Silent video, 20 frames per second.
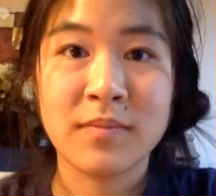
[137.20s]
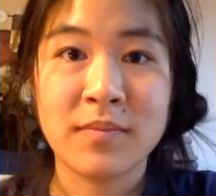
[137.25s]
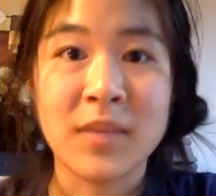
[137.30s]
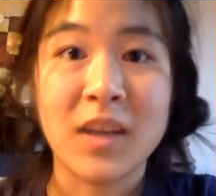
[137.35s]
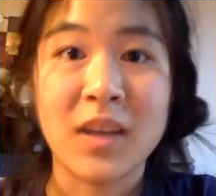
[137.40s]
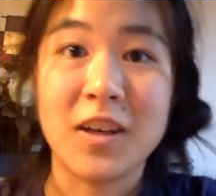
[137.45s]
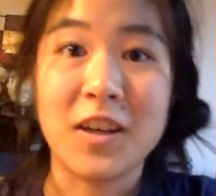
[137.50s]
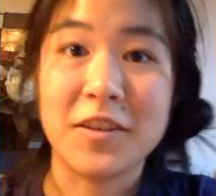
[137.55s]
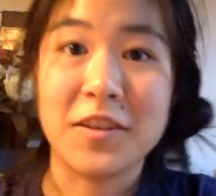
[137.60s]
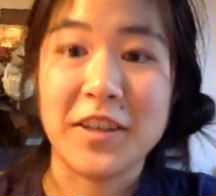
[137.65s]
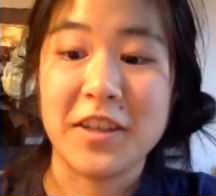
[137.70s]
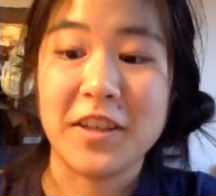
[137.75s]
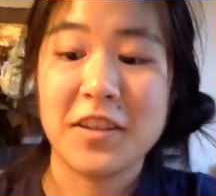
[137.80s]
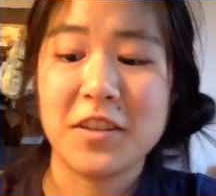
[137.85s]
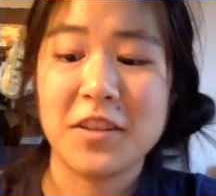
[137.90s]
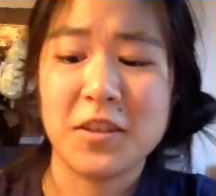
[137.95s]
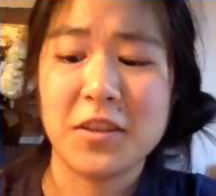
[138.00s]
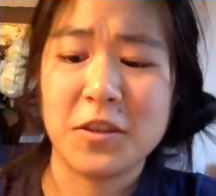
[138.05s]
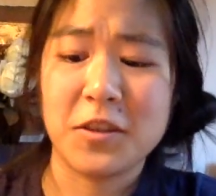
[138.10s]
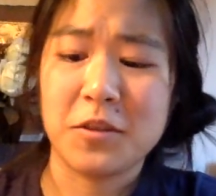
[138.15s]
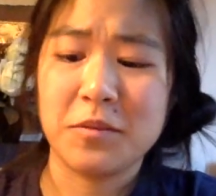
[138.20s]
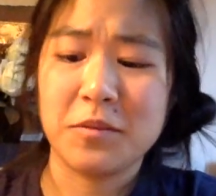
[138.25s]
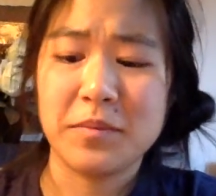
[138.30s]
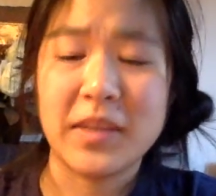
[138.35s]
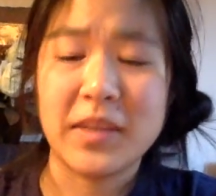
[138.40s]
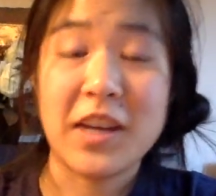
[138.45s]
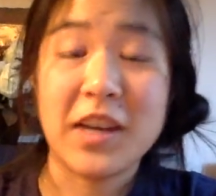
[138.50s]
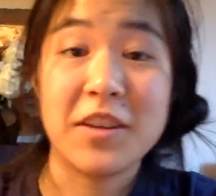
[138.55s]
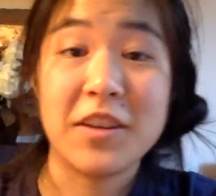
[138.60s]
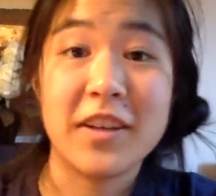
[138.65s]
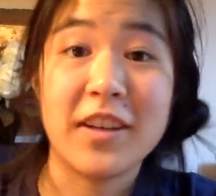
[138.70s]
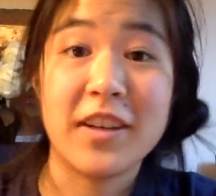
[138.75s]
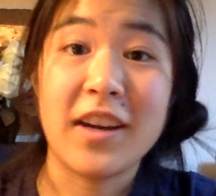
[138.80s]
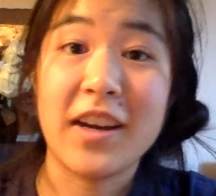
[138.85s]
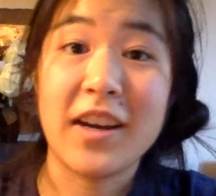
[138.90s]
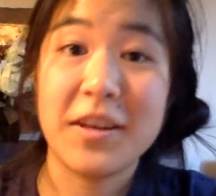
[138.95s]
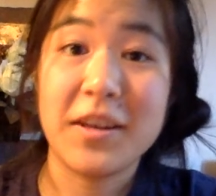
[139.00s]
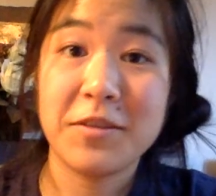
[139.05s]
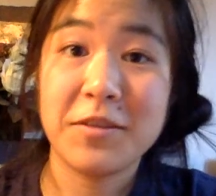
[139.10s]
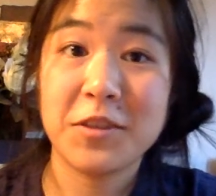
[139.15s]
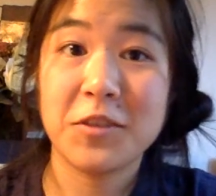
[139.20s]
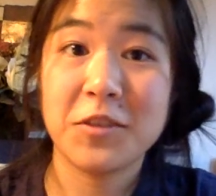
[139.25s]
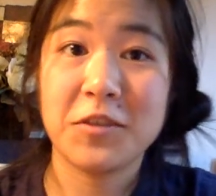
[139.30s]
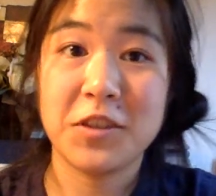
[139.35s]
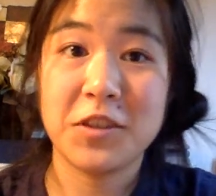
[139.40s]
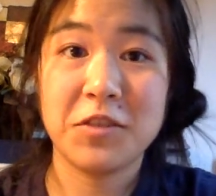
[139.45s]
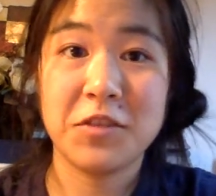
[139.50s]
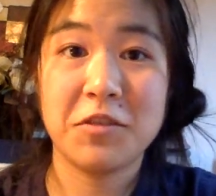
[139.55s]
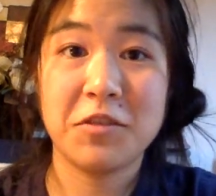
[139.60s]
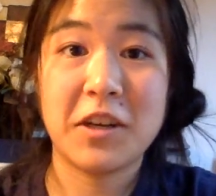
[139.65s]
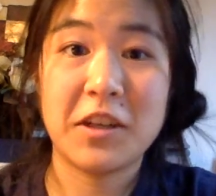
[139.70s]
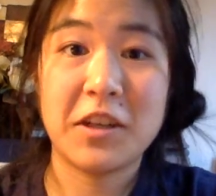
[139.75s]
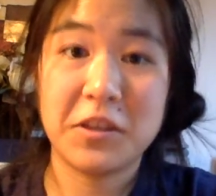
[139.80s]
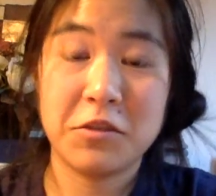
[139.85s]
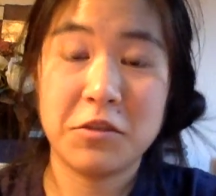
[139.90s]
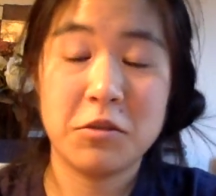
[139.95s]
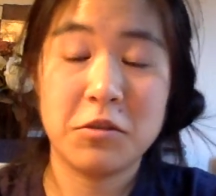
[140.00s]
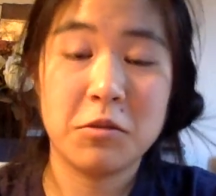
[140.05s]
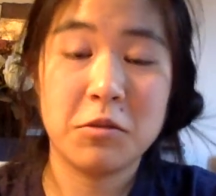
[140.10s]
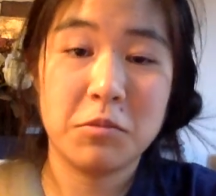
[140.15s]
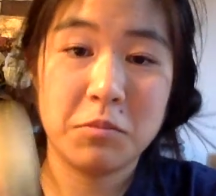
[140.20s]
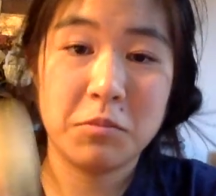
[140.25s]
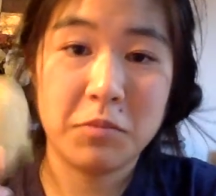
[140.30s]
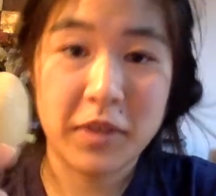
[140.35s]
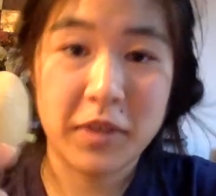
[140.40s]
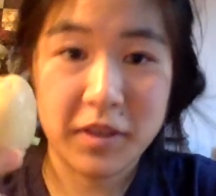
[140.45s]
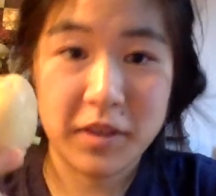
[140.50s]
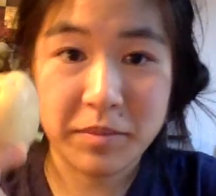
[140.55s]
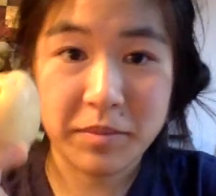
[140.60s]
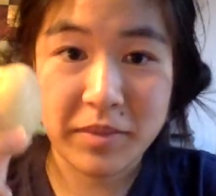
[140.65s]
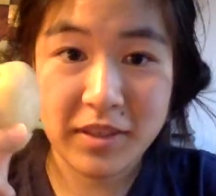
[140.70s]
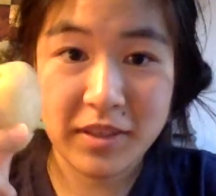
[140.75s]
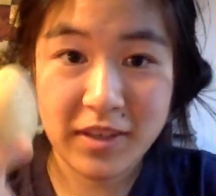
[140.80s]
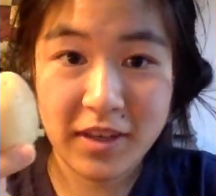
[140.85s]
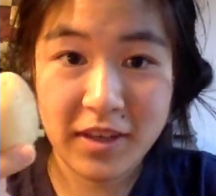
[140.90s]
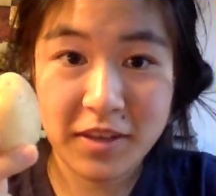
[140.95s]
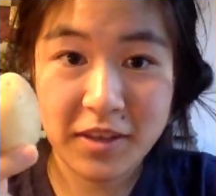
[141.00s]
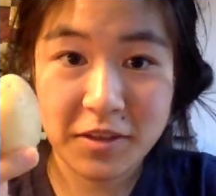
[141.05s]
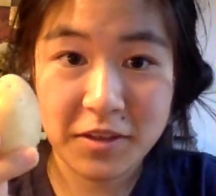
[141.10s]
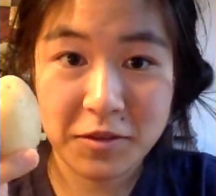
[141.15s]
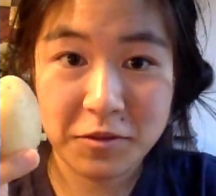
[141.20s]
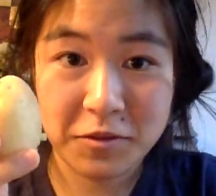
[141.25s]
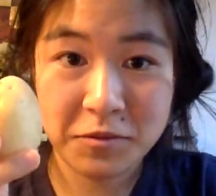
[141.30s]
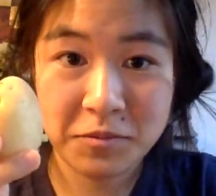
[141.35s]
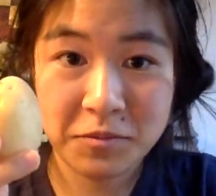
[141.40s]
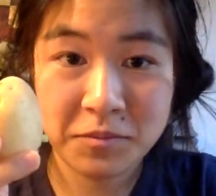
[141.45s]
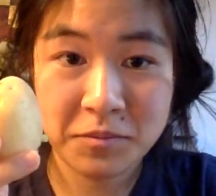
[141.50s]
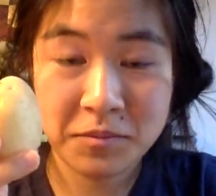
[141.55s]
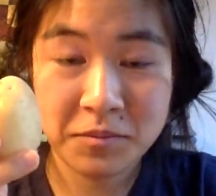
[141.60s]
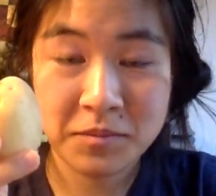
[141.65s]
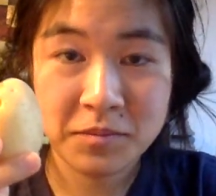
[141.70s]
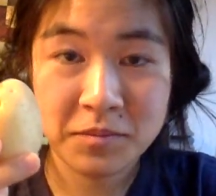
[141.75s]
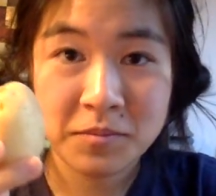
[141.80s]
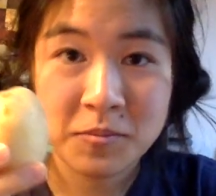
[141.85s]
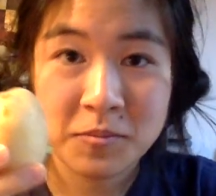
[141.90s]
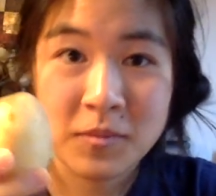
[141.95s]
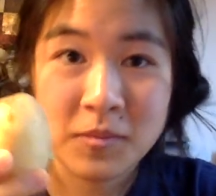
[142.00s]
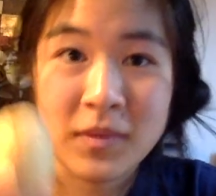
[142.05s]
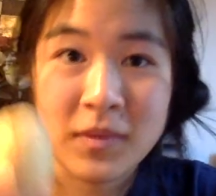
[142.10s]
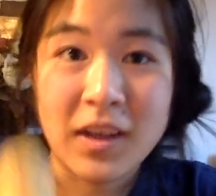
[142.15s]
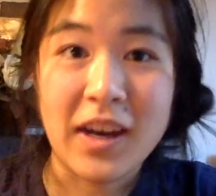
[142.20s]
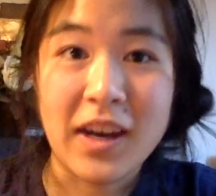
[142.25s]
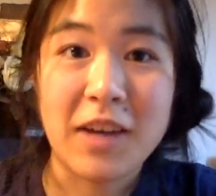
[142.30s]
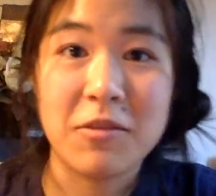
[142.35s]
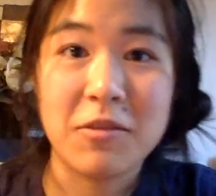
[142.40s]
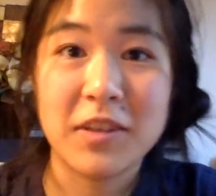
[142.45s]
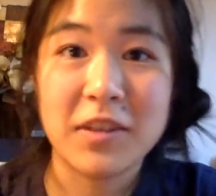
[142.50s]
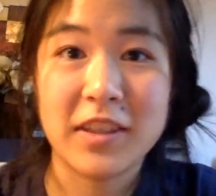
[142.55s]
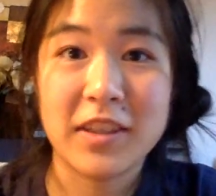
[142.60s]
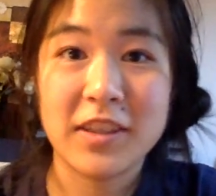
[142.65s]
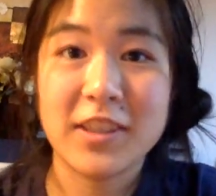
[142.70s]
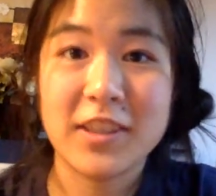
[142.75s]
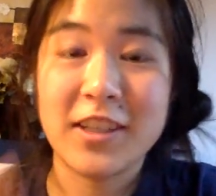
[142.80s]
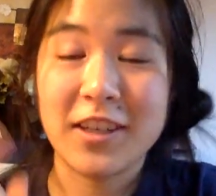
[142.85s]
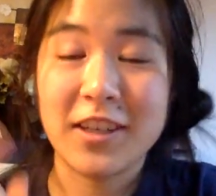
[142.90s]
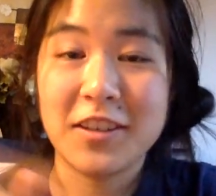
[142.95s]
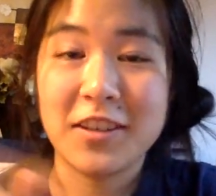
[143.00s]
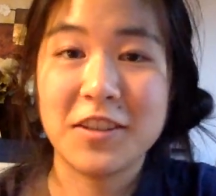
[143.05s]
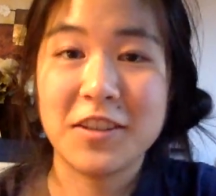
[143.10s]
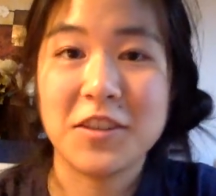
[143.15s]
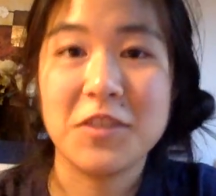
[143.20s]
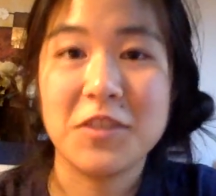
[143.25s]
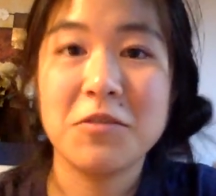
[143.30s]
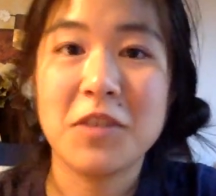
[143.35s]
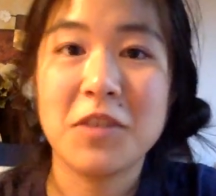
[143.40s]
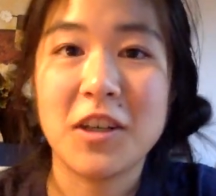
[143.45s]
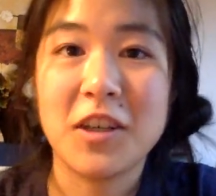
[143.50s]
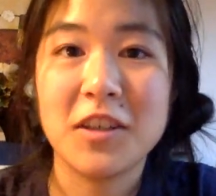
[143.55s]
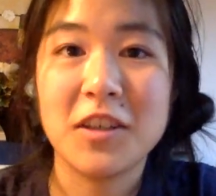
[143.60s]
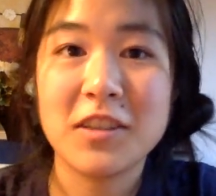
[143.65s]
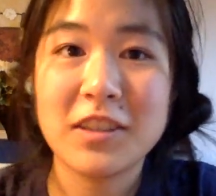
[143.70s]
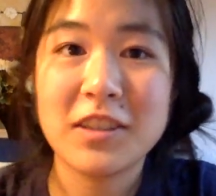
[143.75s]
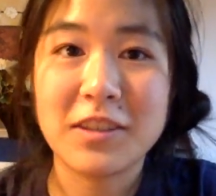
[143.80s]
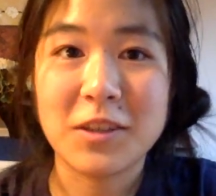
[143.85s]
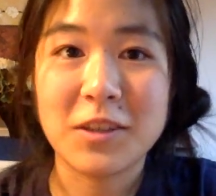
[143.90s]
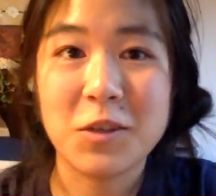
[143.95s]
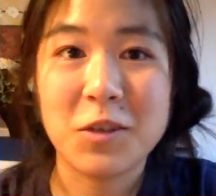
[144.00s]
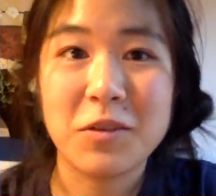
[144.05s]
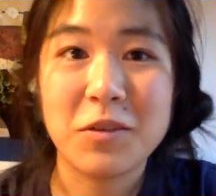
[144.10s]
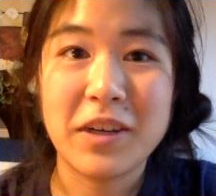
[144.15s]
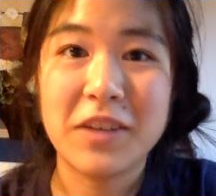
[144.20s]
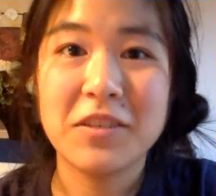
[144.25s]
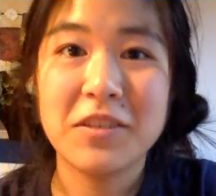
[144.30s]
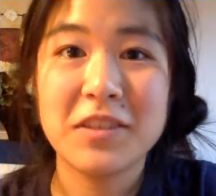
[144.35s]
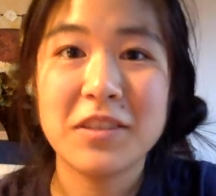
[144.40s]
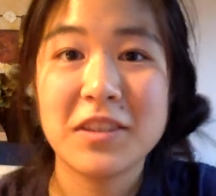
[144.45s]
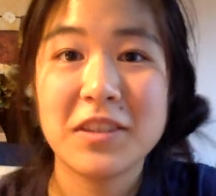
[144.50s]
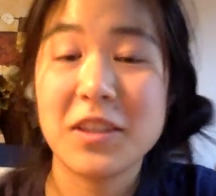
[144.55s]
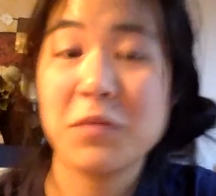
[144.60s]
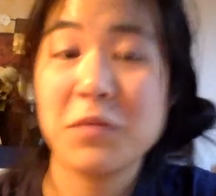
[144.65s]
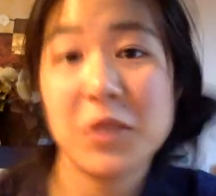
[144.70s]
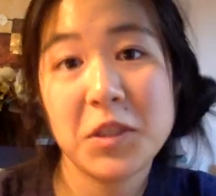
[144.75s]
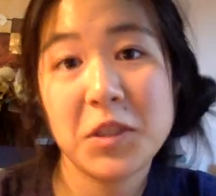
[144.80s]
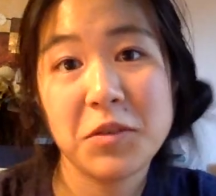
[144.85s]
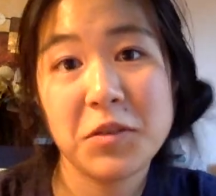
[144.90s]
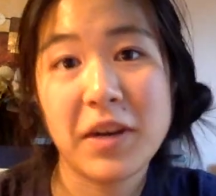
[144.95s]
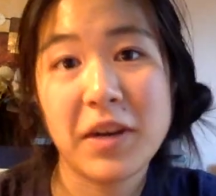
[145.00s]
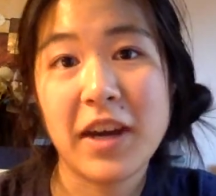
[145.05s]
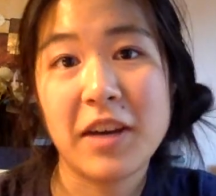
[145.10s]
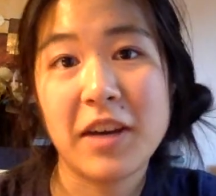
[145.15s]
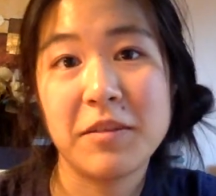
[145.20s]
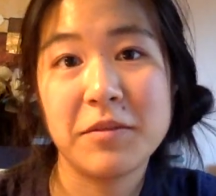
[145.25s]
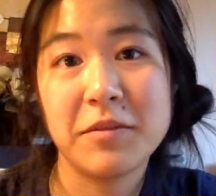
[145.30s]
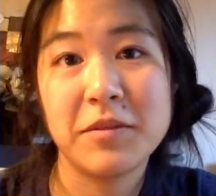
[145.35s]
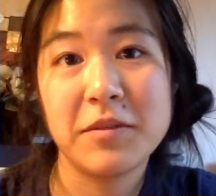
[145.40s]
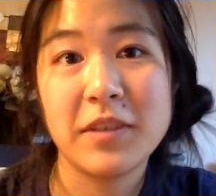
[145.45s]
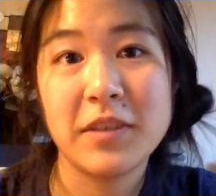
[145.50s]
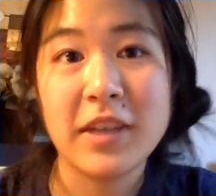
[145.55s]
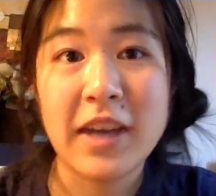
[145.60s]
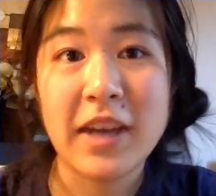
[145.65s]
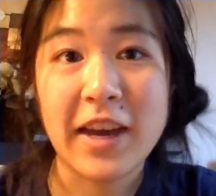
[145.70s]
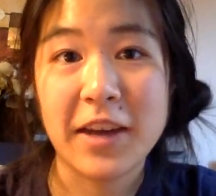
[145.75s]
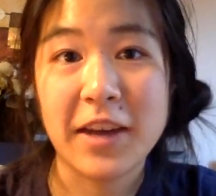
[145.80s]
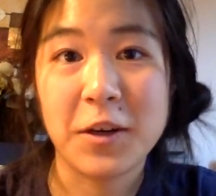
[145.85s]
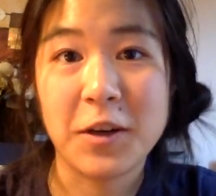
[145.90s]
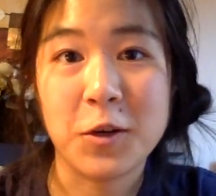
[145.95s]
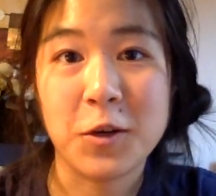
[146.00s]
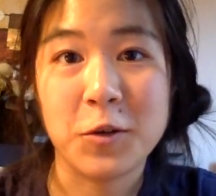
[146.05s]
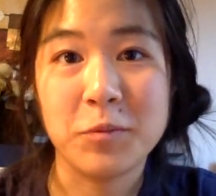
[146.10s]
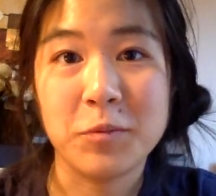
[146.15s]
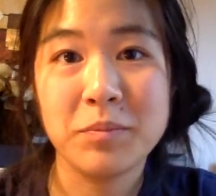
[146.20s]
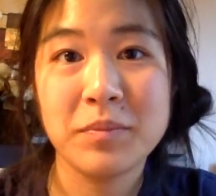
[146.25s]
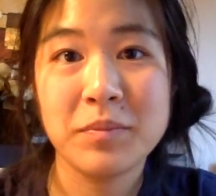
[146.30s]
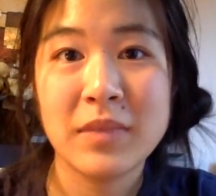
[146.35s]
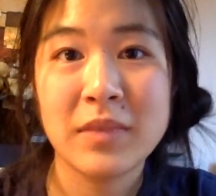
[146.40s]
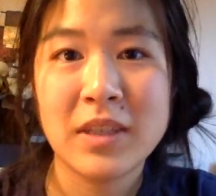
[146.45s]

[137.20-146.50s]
Alright, so now that I've shown you how to do it with a potato, I want to challenge you all to go out, see what you have at home.